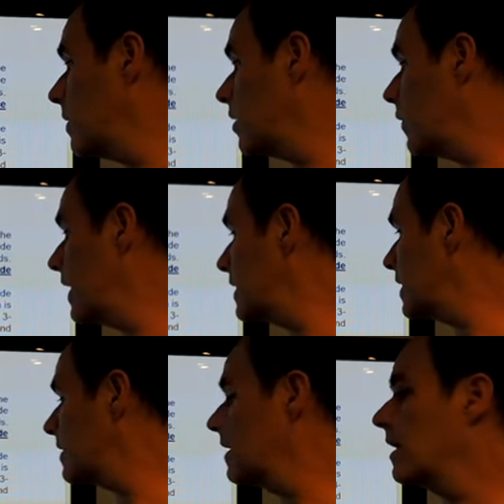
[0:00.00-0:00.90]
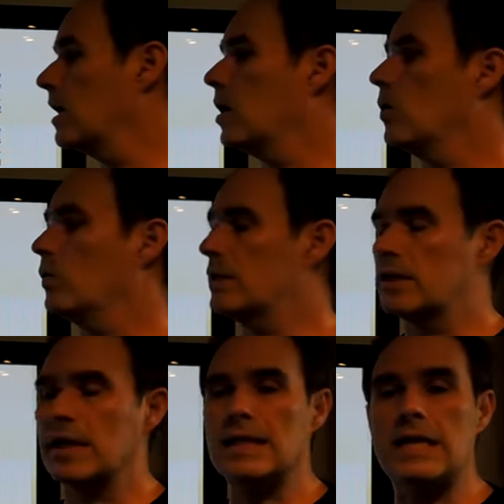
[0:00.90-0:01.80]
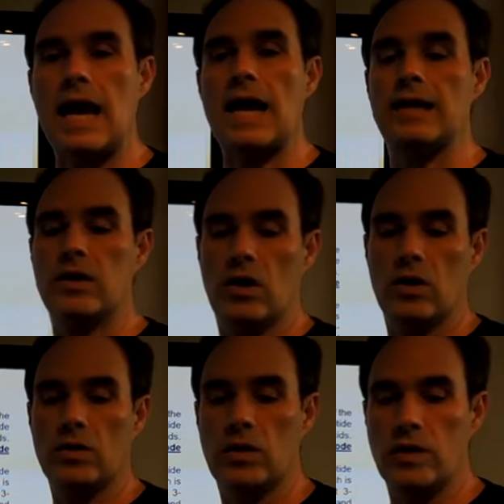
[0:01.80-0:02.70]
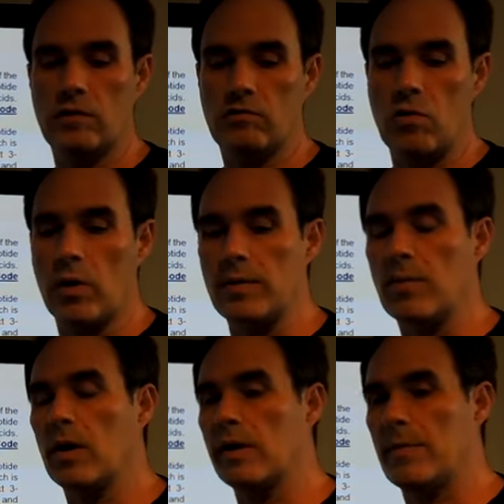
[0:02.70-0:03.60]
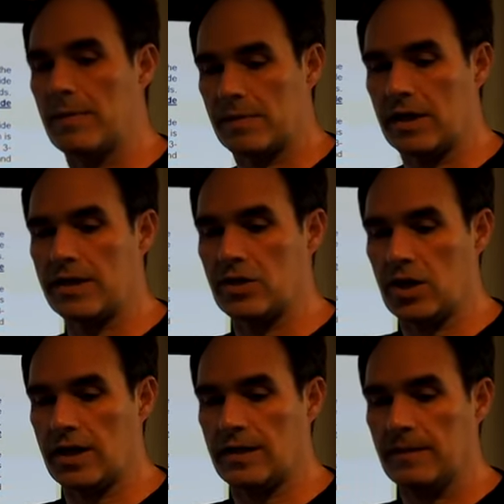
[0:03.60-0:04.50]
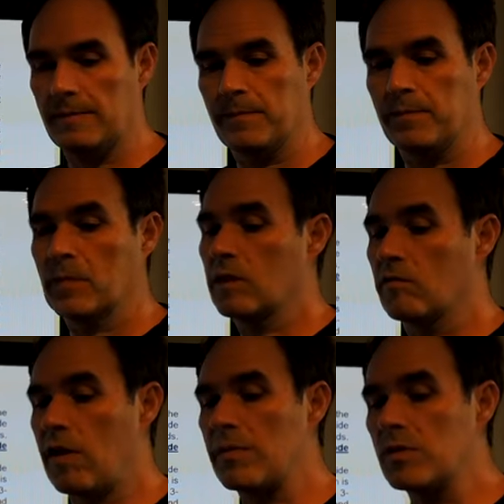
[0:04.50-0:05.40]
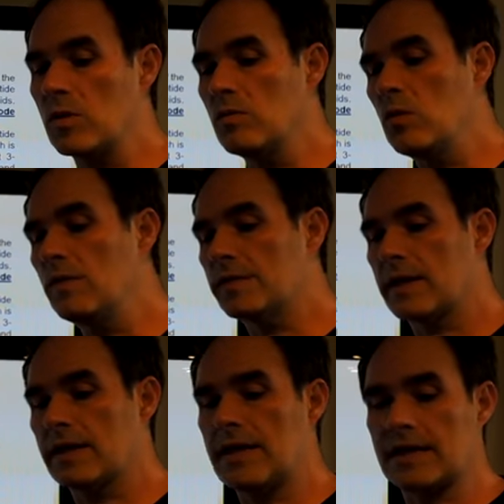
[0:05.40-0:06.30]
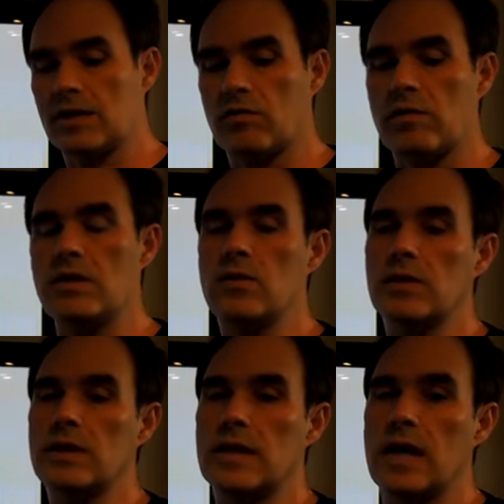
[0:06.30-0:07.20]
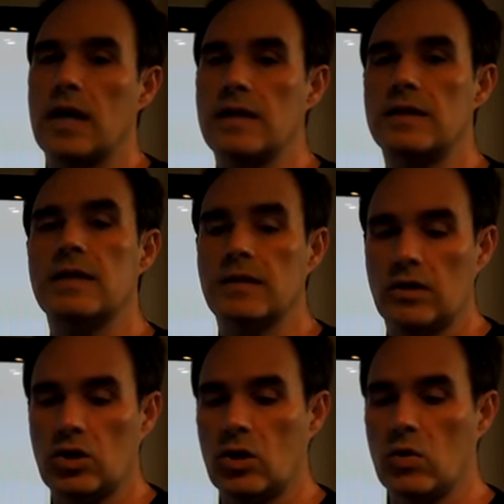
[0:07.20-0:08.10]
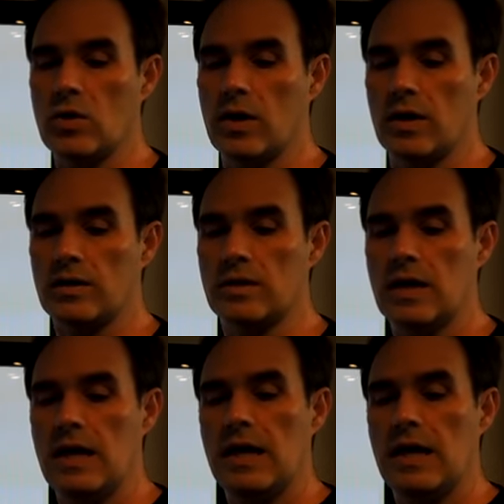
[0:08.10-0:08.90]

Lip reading: amino acid which is added on to the growing polypeptide chain. The ribosome moves to the next 3 nucleotides, codons,